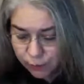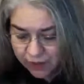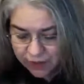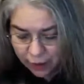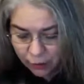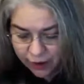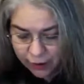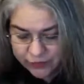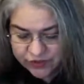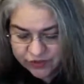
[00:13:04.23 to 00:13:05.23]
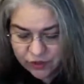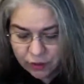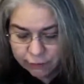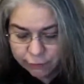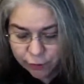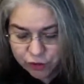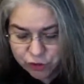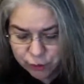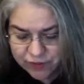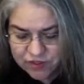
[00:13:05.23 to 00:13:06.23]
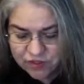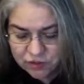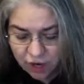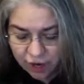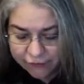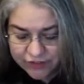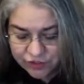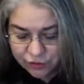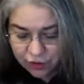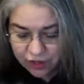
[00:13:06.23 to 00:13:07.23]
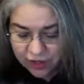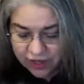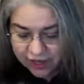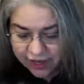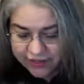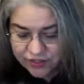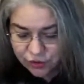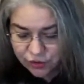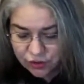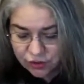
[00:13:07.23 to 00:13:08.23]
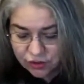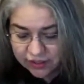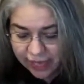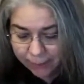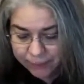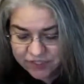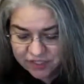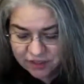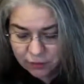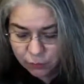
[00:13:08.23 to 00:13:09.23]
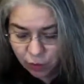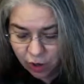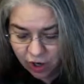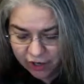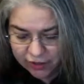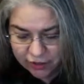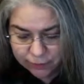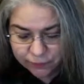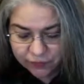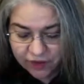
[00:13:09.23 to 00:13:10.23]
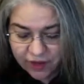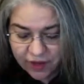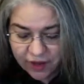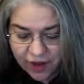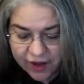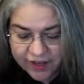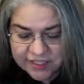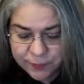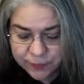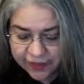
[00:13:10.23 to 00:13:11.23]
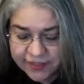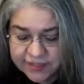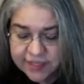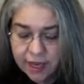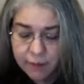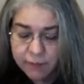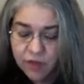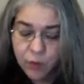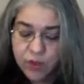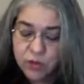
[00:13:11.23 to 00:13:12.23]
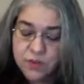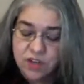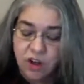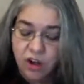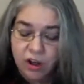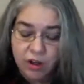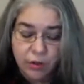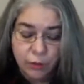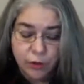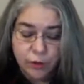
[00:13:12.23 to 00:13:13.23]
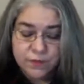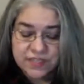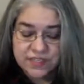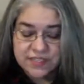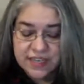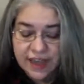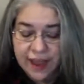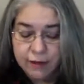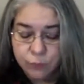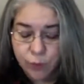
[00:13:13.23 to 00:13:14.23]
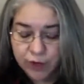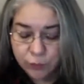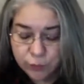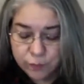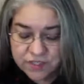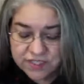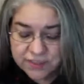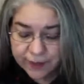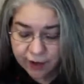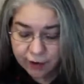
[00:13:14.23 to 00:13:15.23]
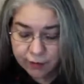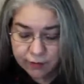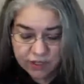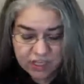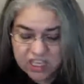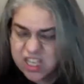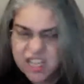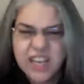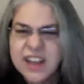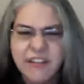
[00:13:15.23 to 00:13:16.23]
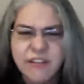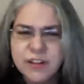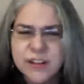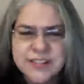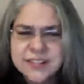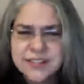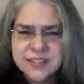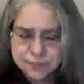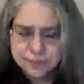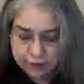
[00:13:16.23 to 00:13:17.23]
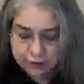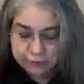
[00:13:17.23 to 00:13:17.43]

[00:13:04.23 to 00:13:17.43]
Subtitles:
in our house for a German officer, a certain Captain Braun. I explained to him that we used all the rooms and didn't have one room to spare. He never listened to me."